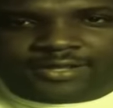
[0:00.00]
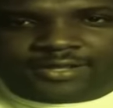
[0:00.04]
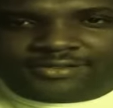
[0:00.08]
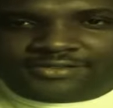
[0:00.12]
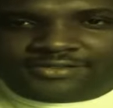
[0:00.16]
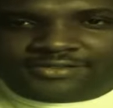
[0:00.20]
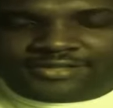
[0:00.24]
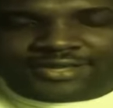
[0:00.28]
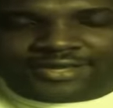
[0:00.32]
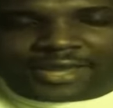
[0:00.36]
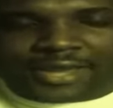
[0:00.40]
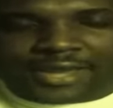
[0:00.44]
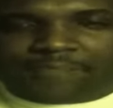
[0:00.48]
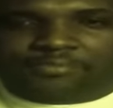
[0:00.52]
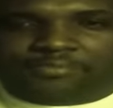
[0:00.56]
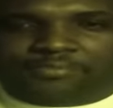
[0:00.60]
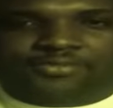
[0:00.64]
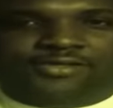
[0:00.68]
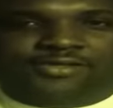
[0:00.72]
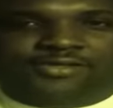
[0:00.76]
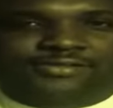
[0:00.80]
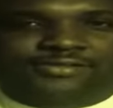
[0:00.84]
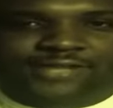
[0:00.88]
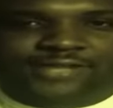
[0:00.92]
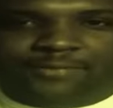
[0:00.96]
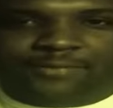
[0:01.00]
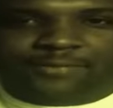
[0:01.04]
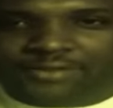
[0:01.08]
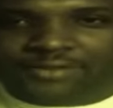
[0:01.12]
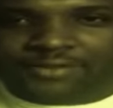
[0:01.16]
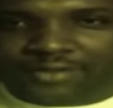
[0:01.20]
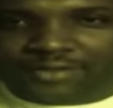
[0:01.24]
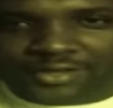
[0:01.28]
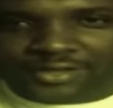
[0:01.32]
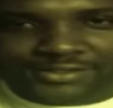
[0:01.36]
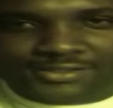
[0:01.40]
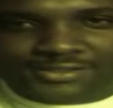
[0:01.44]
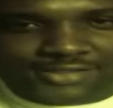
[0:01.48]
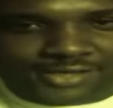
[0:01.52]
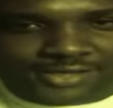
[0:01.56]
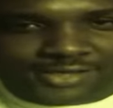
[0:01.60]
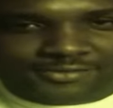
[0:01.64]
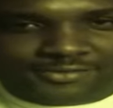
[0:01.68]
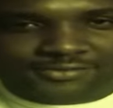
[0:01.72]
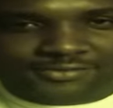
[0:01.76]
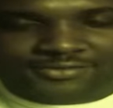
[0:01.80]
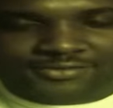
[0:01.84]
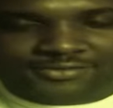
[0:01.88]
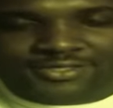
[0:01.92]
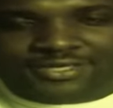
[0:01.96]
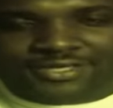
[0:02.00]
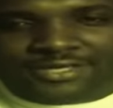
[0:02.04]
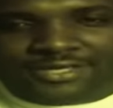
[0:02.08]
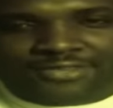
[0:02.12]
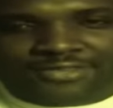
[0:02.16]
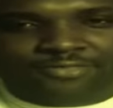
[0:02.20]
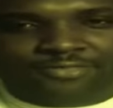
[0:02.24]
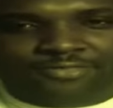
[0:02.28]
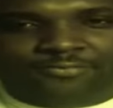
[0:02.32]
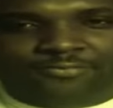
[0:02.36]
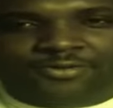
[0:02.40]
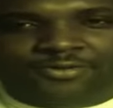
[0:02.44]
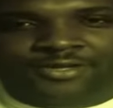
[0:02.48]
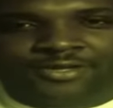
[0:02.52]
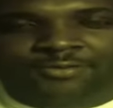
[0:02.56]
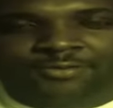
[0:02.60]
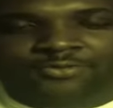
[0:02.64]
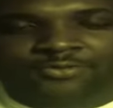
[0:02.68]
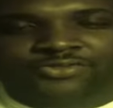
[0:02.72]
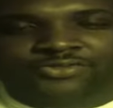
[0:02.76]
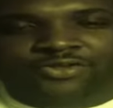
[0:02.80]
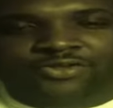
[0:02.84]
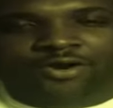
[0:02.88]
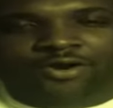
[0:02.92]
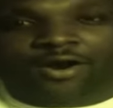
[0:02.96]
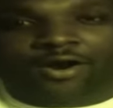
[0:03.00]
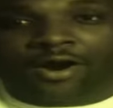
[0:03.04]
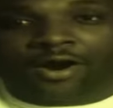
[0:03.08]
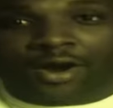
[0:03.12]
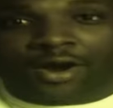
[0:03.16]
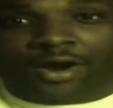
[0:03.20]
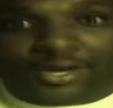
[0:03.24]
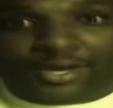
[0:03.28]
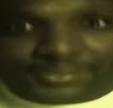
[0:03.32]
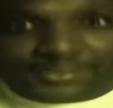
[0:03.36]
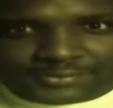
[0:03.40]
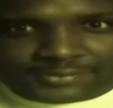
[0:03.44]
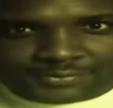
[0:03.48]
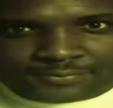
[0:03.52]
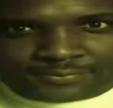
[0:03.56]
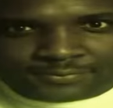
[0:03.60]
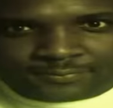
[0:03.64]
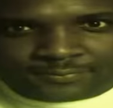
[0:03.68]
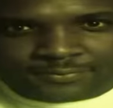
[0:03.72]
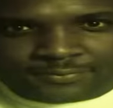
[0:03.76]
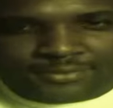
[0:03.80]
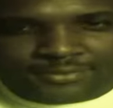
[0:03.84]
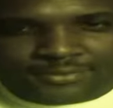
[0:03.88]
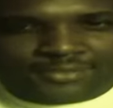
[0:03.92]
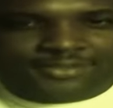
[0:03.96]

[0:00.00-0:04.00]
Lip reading: It looks like everything's happening in Los Angeles. E3 was awesome.